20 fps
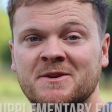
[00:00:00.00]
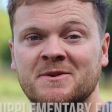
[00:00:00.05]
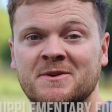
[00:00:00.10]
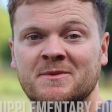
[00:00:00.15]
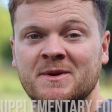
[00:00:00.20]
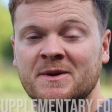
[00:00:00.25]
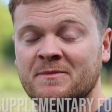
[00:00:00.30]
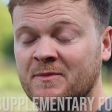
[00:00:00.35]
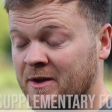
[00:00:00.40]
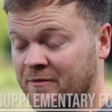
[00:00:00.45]

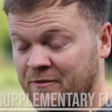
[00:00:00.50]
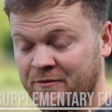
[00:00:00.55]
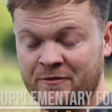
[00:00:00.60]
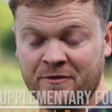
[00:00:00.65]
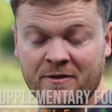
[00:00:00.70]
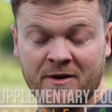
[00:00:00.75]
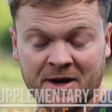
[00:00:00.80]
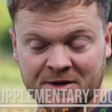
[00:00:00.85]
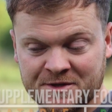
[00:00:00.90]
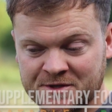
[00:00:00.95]
Even
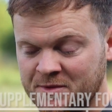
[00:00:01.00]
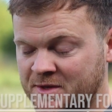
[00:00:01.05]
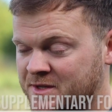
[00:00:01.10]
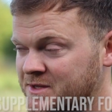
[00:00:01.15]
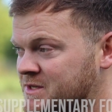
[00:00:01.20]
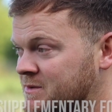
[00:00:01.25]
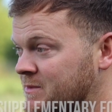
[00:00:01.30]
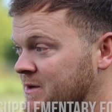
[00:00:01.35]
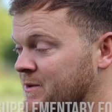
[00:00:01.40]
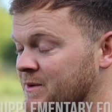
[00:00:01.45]
for us,
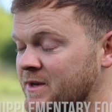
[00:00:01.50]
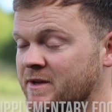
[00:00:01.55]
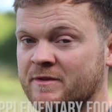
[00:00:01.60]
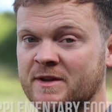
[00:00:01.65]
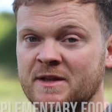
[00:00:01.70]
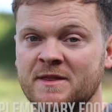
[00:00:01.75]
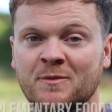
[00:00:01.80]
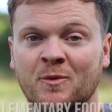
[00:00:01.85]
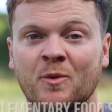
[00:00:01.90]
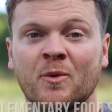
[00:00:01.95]
we're not
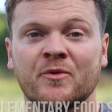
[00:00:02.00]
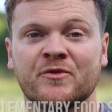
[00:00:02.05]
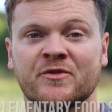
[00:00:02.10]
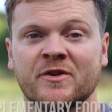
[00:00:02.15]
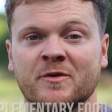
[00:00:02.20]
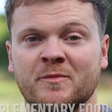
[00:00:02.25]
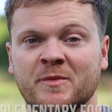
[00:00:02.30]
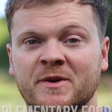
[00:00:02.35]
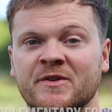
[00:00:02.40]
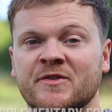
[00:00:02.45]
even in the
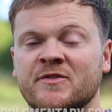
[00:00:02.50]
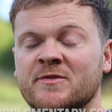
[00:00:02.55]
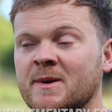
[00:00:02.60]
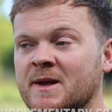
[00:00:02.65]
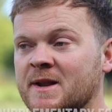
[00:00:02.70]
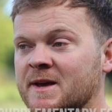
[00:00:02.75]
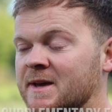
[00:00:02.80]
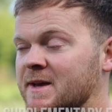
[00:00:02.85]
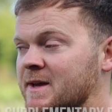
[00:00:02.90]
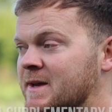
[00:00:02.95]
water, and we can
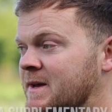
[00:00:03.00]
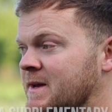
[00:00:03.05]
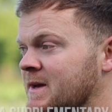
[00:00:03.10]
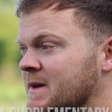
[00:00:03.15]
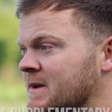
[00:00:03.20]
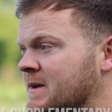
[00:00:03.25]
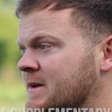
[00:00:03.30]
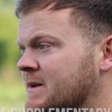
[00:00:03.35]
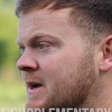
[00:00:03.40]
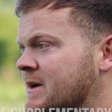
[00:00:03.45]
smell it.
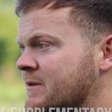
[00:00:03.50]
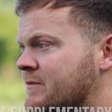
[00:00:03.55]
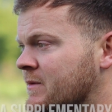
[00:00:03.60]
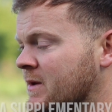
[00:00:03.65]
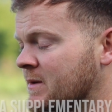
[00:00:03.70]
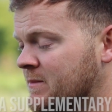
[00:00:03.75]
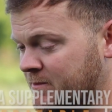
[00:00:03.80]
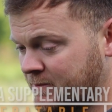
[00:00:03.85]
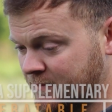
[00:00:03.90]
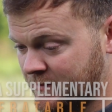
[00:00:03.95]
You know,
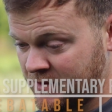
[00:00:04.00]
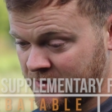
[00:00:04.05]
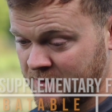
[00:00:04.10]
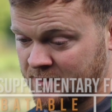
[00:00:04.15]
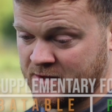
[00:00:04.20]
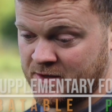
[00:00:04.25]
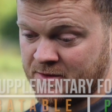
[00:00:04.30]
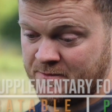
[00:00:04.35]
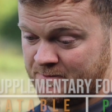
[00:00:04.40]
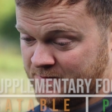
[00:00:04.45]

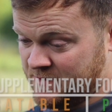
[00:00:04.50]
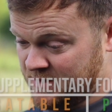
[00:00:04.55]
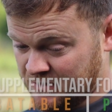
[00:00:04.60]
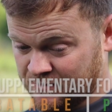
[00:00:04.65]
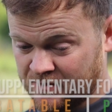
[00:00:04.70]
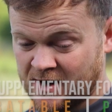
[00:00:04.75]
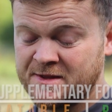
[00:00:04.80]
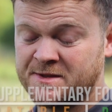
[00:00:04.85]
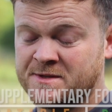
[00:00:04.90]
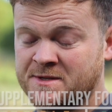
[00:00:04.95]

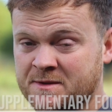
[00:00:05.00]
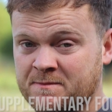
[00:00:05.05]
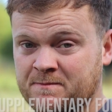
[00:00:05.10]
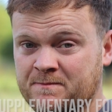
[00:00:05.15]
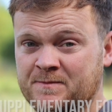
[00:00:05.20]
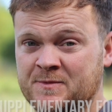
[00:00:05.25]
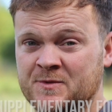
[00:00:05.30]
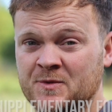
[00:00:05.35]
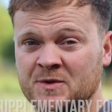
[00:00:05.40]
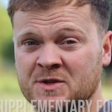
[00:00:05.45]
the rancid
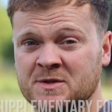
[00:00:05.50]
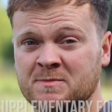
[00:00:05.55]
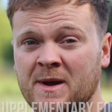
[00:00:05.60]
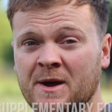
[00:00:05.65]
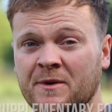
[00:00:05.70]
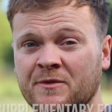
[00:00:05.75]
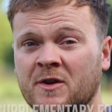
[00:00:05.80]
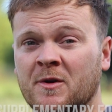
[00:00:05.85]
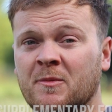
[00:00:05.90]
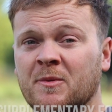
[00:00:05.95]
sort of
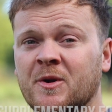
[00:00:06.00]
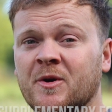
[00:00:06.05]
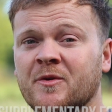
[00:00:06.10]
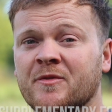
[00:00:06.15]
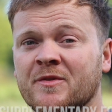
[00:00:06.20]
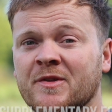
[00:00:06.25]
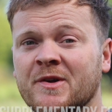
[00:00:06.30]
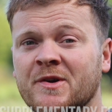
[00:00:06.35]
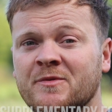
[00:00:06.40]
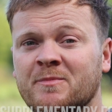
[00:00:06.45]
smells coming
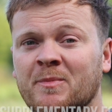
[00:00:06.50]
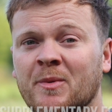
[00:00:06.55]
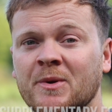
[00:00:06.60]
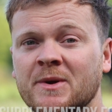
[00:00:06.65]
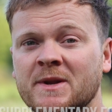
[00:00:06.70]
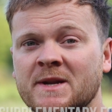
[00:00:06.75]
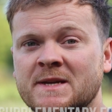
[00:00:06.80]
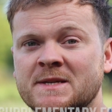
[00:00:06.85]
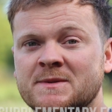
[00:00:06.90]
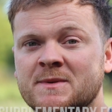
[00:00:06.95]
off of those
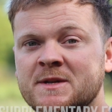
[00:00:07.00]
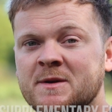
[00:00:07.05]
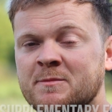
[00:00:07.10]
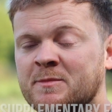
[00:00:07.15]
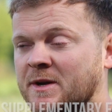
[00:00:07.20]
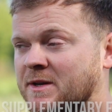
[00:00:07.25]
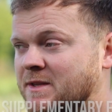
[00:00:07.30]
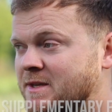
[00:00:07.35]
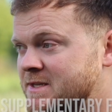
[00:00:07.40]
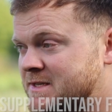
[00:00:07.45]
boilies when you
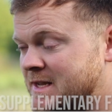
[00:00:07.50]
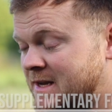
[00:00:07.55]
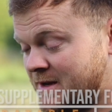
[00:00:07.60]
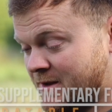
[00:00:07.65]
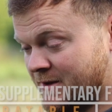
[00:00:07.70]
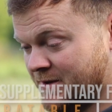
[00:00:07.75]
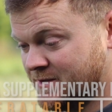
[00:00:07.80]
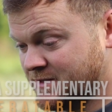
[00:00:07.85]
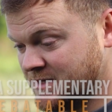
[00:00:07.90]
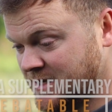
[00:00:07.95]
bring these
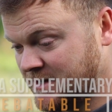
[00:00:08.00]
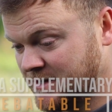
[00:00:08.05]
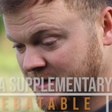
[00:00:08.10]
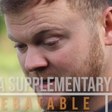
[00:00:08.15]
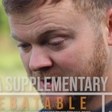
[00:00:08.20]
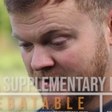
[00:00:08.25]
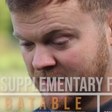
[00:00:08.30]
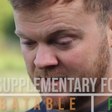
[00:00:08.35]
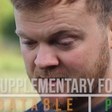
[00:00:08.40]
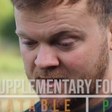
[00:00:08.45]
lead lines in,
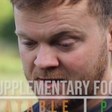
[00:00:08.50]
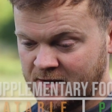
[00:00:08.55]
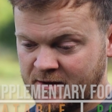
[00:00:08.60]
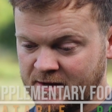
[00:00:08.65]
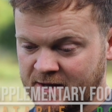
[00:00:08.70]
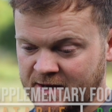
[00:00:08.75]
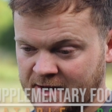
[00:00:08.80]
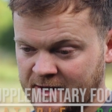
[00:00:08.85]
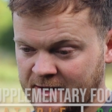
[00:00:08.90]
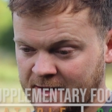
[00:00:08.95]

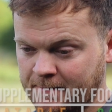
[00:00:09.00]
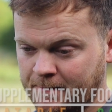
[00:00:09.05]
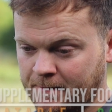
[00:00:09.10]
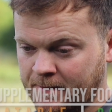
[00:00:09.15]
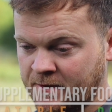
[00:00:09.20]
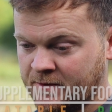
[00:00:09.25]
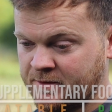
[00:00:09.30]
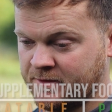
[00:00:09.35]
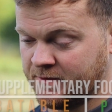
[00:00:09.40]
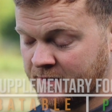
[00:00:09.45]
and
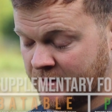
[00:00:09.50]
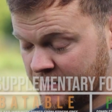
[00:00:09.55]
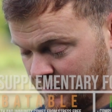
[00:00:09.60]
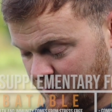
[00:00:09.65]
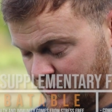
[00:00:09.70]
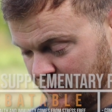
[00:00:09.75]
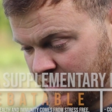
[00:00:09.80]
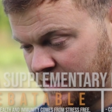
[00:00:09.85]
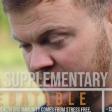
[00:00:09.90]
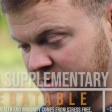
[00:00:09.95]
you
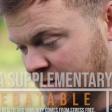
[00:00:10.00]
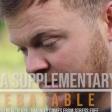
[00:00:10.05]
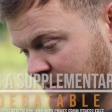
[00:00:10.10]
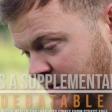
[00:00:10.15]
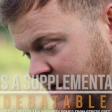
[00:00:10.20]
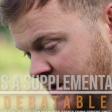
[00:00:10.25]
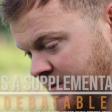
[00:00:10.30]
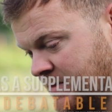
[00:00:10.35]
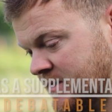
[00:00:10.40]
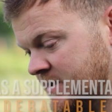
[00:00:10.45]
got boilies
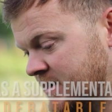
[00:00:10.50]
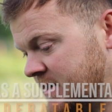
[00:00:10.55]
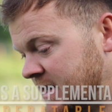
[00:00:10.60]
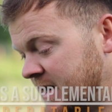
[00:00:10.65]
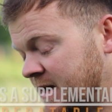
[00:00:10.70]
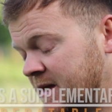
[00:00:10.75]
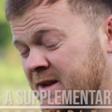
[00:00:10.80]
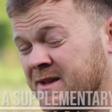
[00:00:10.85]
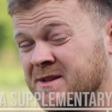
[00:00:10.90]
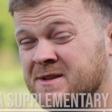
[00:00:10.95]
rolling up in the
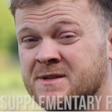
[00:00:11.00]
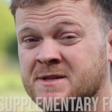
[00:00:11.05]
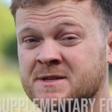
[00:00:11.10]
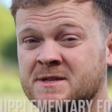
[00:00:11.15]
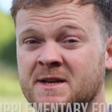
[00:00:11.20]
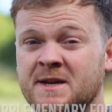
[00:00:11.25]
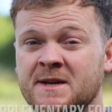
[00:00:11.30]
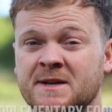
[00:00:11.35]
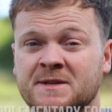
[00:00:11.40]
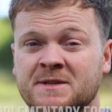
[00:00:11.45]
net, and it just
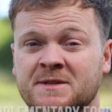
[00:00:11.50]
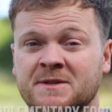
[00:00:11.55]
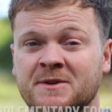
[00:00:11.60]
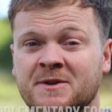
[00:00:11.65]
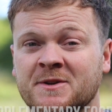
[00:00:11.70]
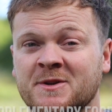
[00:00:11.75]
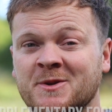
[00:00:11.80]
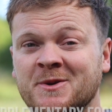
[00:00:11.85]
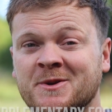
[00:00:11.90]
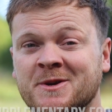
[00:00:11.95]
stinks. And
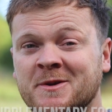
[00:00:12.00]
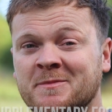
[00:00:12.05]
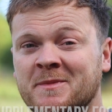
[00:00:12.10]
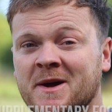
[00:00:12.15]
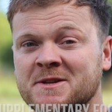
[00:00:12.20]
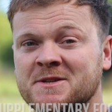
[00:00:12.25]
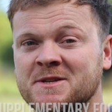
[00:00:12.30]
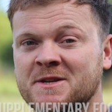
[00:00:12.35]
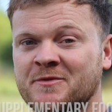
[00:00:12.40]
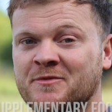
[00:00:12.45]
you can
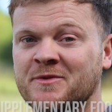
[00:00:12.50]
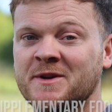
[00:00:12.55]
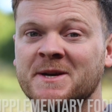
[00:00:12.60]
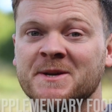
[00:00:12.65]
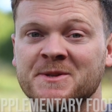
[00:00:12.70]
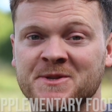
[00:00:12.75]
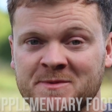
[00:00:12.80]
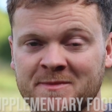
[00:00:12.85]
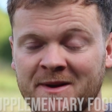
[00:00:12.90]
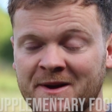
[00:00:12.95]
imagine if we
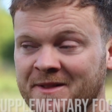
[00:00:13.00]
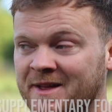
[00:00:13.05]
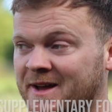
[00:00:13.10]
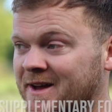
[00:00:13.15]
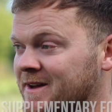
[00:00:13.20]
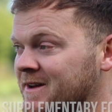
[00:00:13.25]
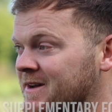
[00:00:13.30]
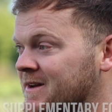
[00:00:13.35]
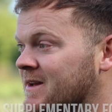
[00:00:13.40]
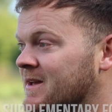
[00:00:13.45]
can smell
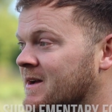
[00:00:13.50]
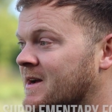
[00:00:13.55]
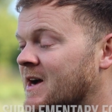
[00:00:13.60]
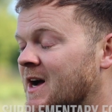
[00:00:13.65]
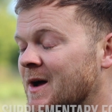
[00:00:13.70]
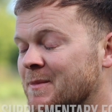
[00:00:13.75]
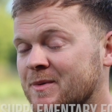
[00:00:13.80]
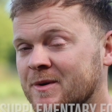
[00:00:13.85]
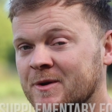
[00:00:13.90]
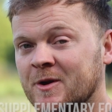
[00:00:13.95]
that.
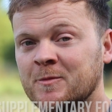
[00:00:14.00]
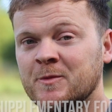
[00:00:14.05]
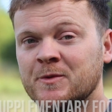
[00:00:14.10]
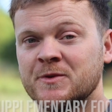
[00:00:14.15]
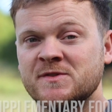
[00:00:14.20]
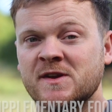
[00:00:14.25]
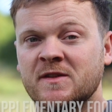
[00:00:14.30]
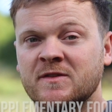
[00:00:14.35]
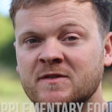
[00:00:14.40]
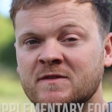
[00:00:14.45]
Carp are a lot
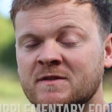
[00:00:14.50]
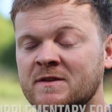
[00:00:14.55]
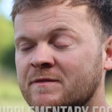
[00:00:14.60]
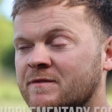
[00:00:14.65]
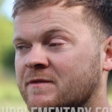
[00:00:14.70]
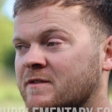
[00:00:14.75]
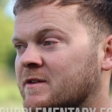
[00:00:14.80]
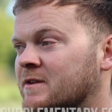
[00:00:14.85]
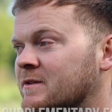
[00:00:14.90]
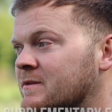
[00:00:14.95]
more
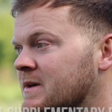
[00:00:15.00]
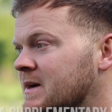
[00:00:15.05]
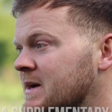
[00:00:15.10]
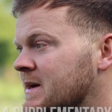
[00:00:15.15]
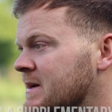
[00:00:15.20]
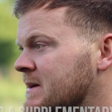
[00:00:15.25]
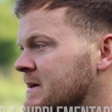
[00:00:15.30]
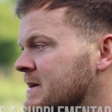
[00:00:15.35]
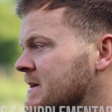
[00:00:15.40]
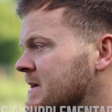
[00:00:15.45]
sensitive
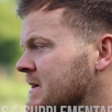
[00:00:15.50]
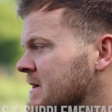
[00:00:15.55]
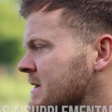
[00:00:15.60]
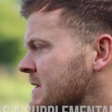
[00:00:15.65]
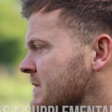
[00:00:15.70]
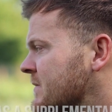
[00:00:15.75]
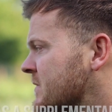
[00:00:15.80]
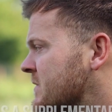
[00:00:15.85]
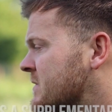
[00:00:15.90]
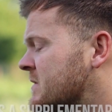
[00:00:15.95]
to
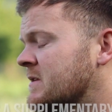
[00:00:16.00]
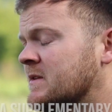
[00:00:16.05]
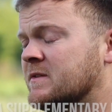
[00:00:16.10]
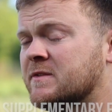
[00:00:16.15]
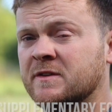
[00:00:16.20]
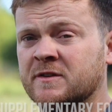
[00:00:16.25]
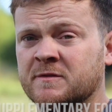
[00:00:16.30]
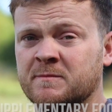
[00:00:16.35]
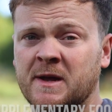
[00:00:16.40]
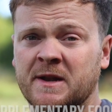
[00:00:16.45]

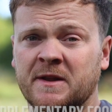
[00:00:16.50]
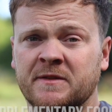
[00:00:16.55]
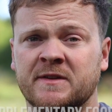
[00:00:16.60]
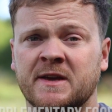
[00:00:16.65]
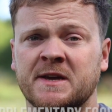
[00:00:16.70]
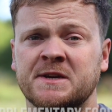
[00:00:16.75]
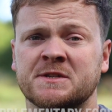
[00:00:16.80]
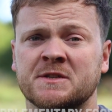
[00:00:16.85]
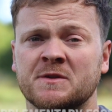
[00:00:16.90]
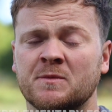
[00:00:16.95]
smell and
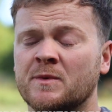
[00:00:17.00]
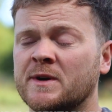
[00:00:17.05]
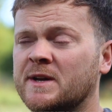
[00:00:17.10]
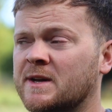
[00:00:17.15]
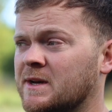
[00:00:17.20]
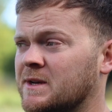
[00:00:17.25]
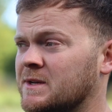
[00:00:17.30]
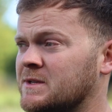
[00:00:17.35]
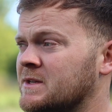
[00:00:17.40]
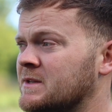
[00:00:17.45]
taste than
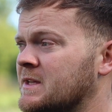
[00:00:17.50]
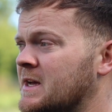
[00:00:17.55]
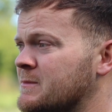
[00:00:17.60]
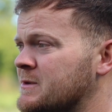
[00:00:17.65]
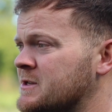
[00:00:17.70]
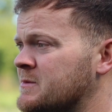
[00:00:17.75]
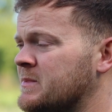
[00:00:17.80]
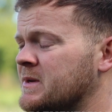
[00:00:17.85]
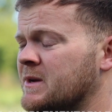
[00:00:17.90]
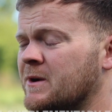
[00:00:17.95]
we are, so that
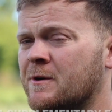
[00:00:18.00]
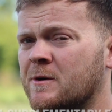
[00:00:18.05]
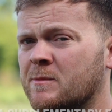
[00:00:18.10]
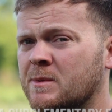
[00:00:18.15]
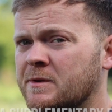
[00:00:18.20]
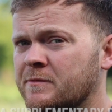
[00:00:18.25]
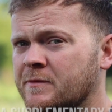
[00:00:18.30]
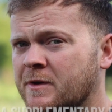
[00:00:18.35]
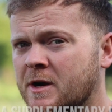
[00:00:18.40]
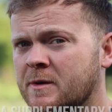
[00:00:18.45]
must be a
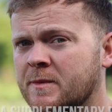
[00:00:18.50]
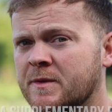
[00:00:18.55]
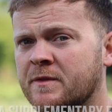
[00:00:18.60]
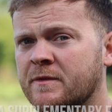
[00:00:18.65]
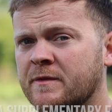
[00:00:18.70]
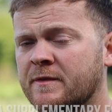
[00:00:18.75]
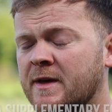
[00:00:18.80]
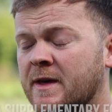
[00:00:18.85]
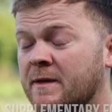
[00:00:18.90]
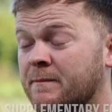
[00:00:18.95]
horrible
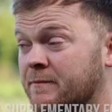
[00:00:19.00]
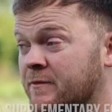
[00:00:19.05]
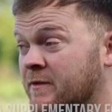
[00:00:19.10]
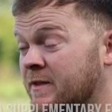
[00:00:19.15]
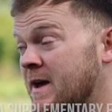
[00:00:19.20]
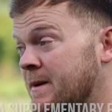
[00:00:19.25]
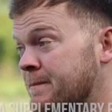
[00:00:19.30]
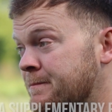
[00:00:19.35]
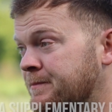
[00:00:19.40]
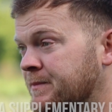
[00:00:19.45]
environment for
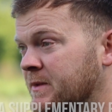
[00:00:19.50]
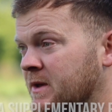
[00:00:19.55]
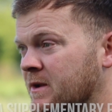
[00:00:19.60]
them.